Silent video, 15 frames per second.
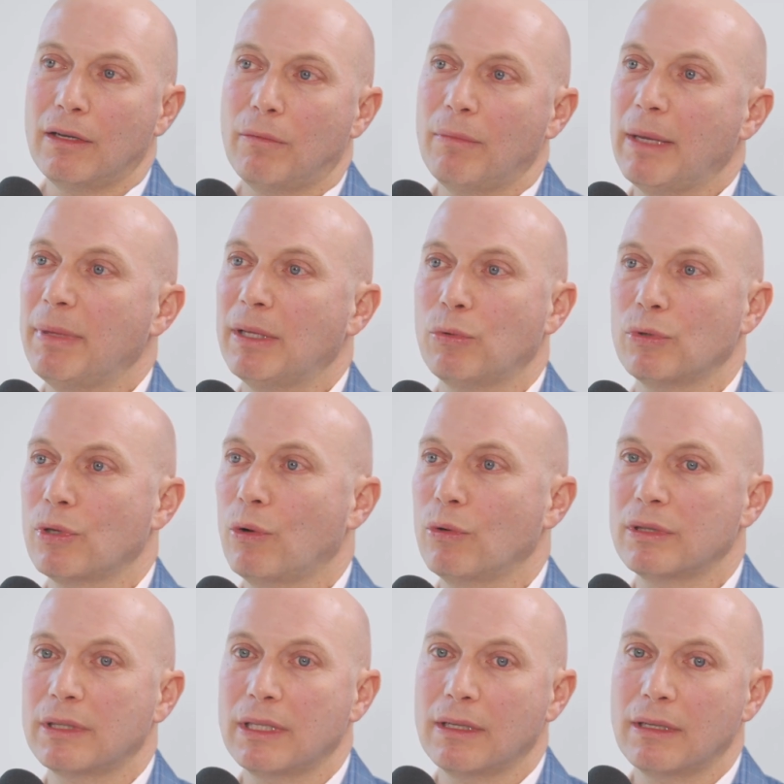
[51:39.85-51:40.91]
maybe it was
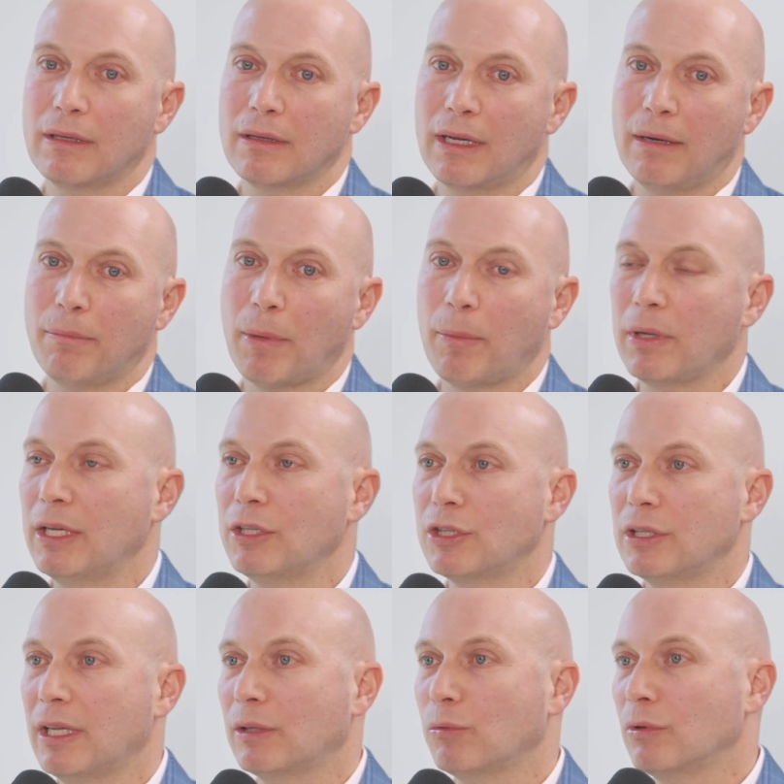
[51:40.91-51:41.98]
hosting a
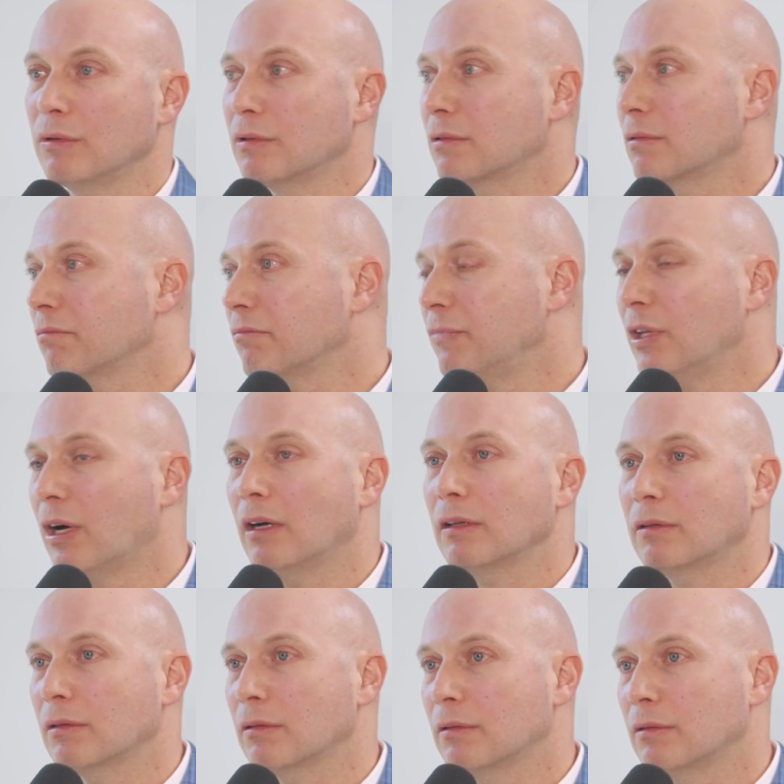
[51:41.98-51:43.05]
population that was
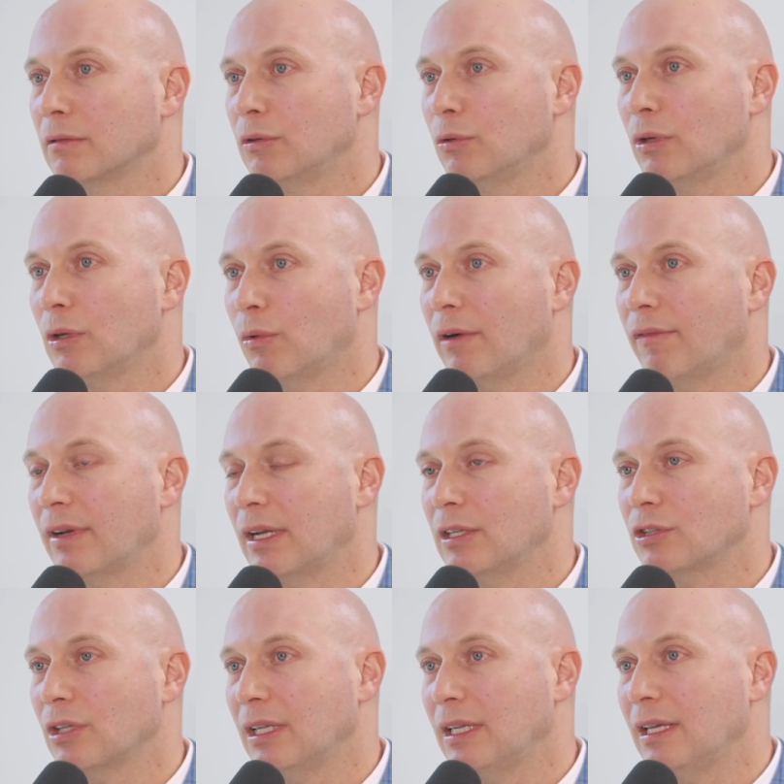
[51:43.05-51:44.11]
not doing well
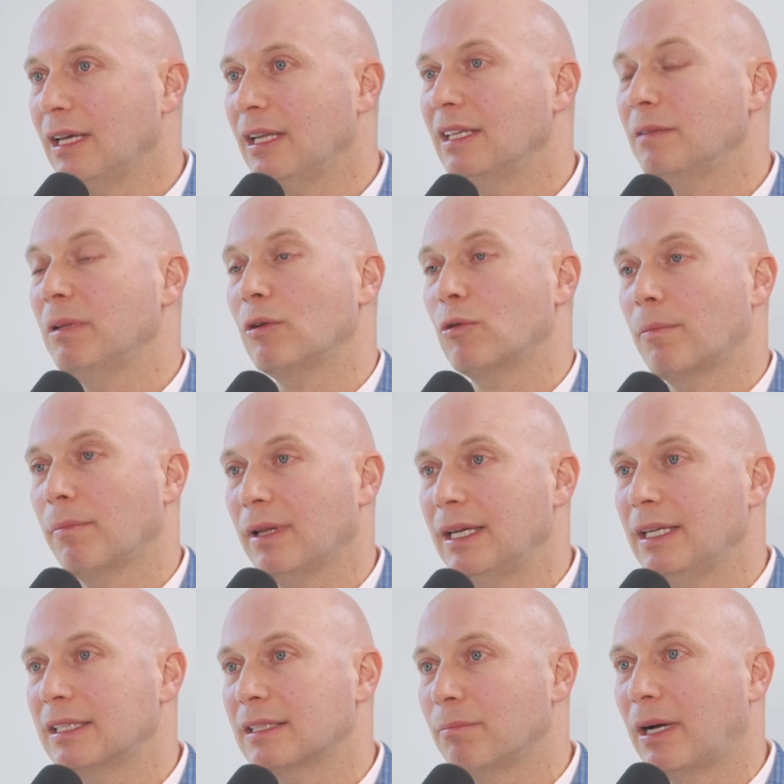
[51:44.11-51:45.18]
financially, and it's being
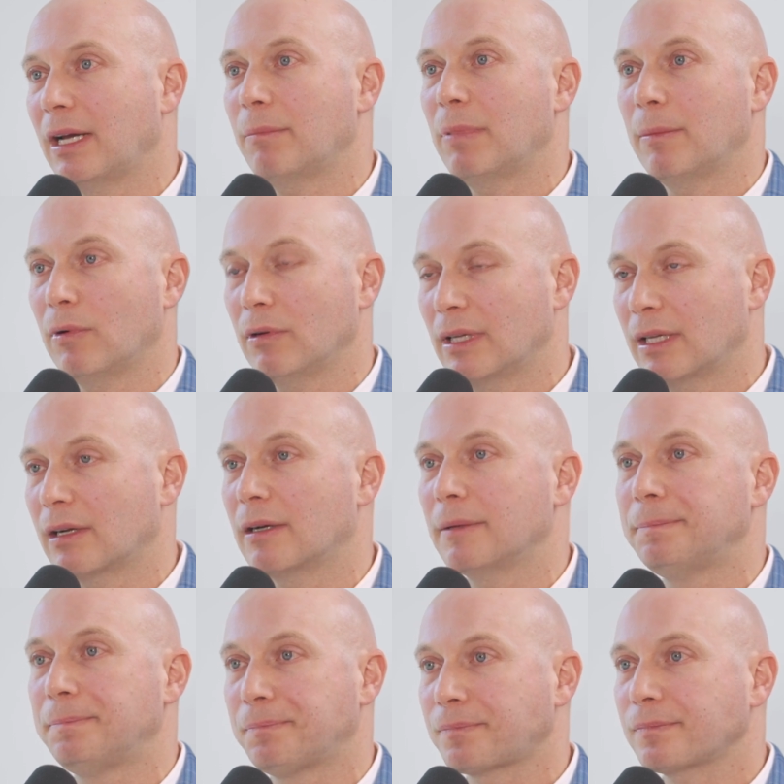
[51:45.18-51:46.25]
replaced by people that
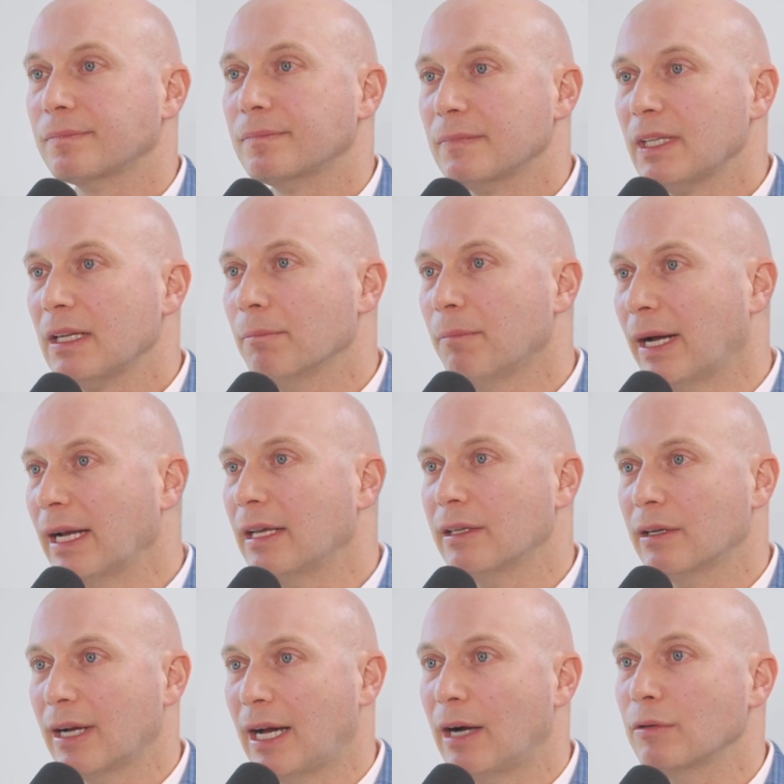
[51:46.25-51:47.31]
are buying
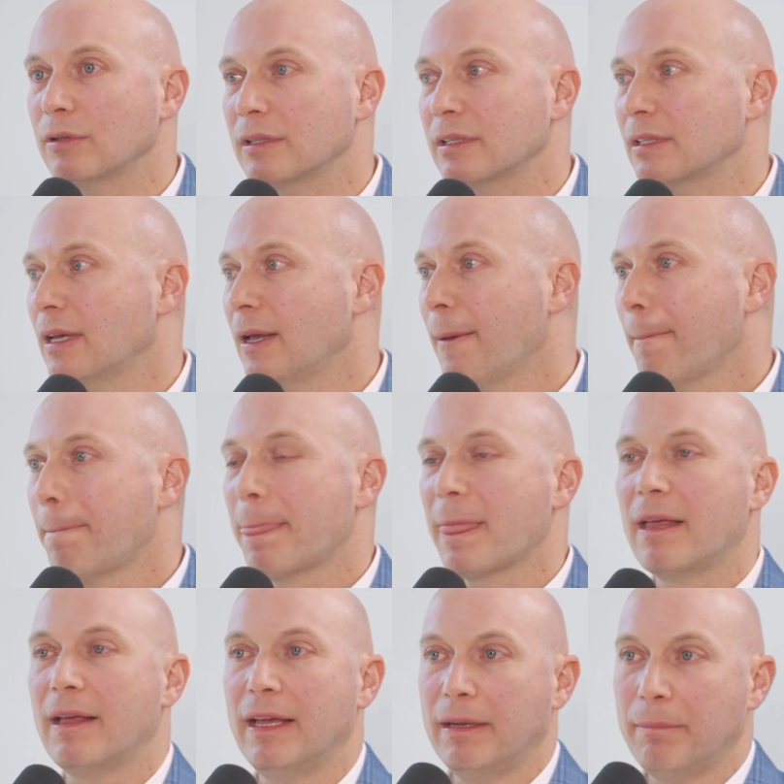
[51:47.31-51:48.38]
their houses,
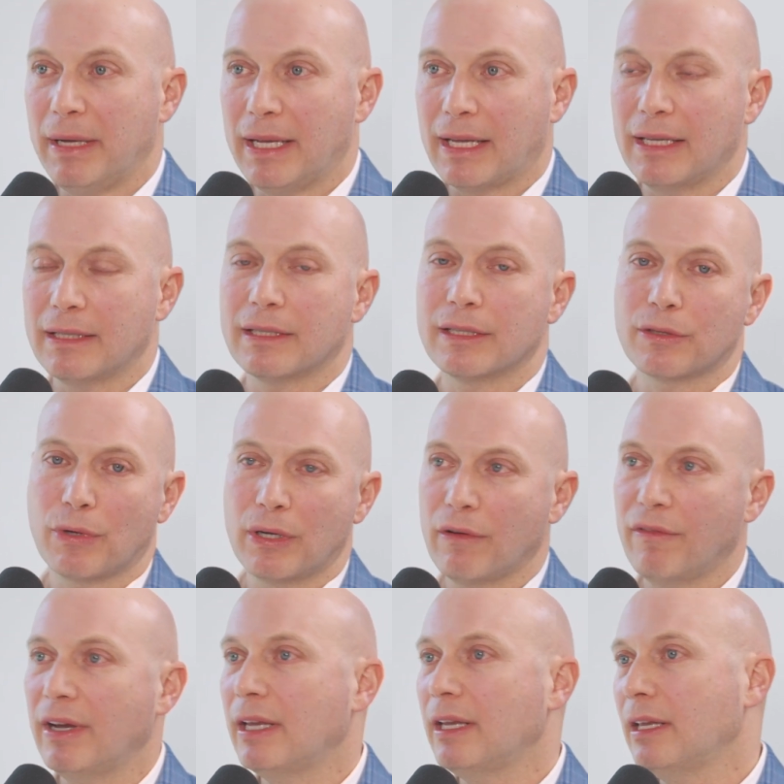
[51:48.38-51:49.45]
in many cases
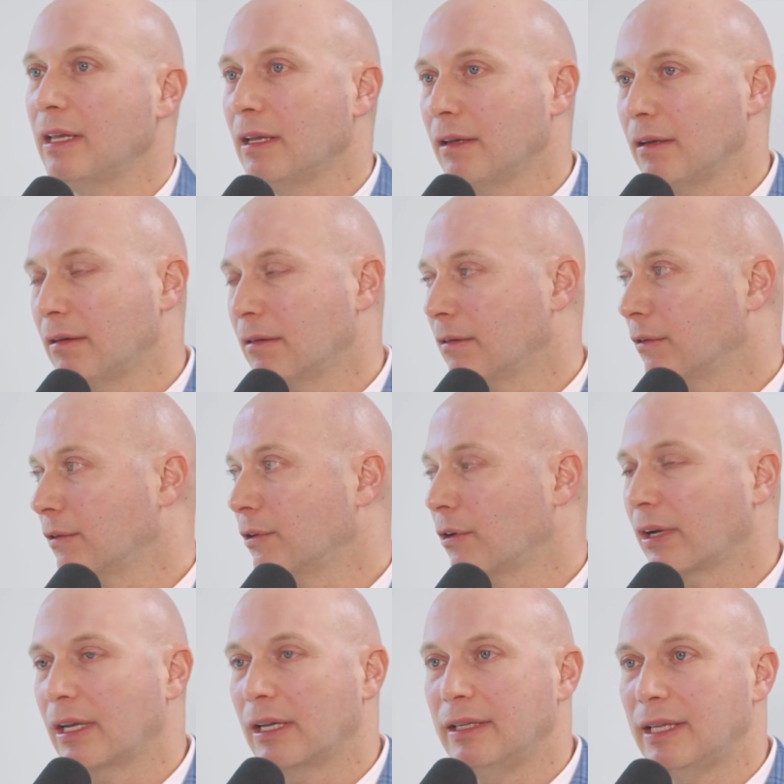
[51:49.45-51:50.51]
renovating or
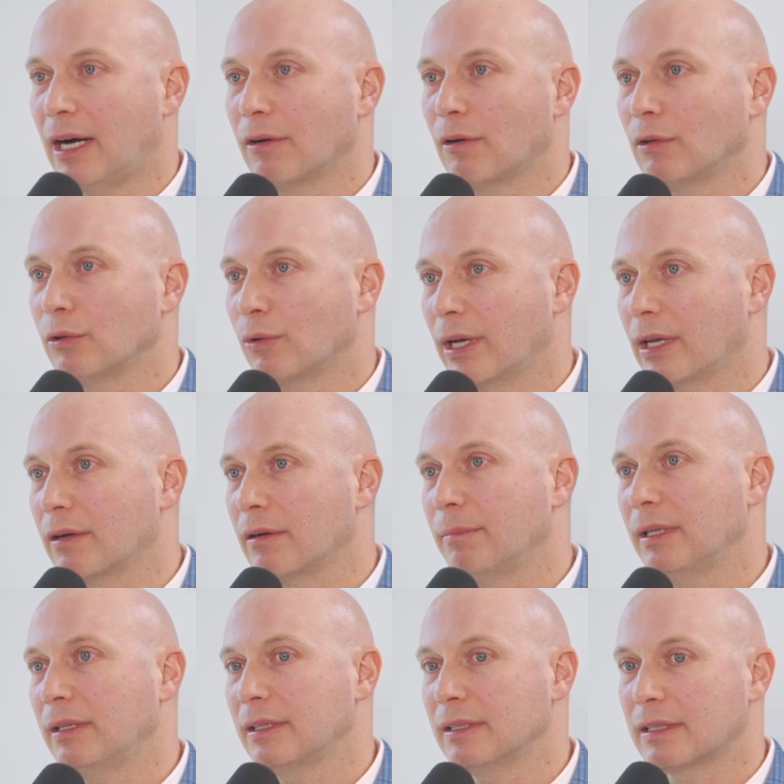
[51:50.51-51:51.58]
knocking it down altogether and
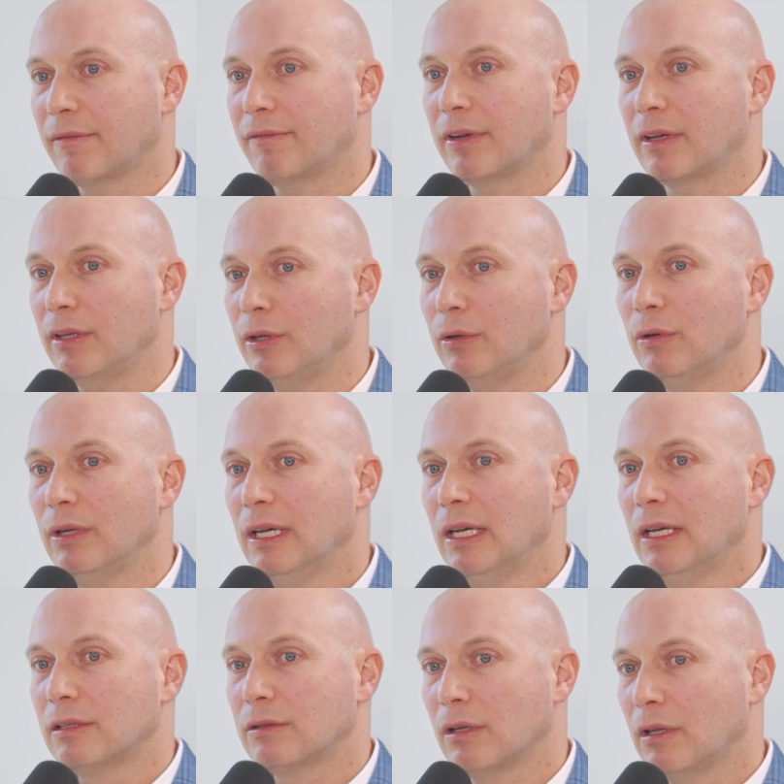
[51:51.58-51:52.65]
building something new.
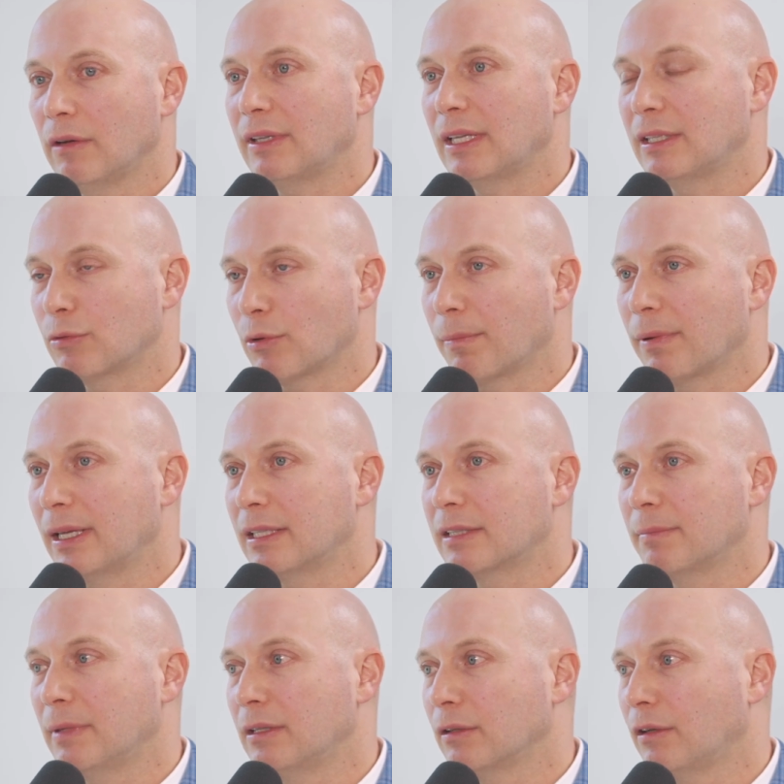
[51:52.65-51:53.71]
So I love that it's
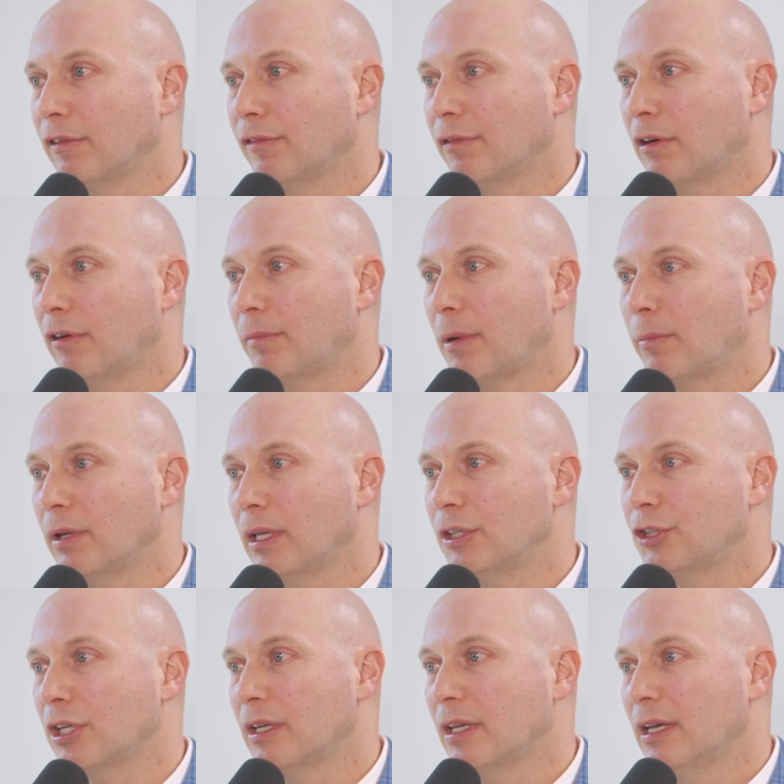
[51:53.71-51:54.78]
replacement of
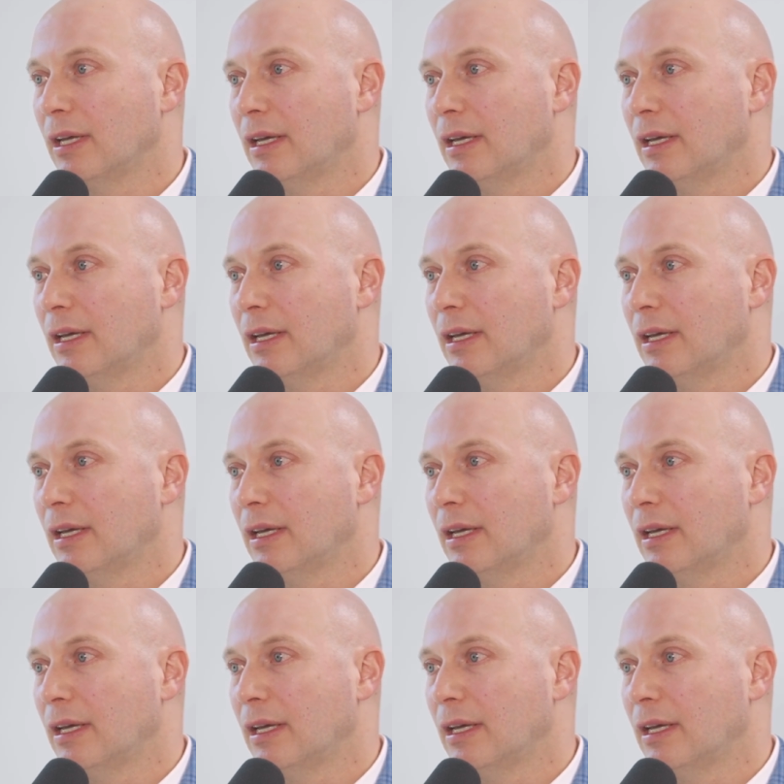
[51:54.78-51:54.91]
population.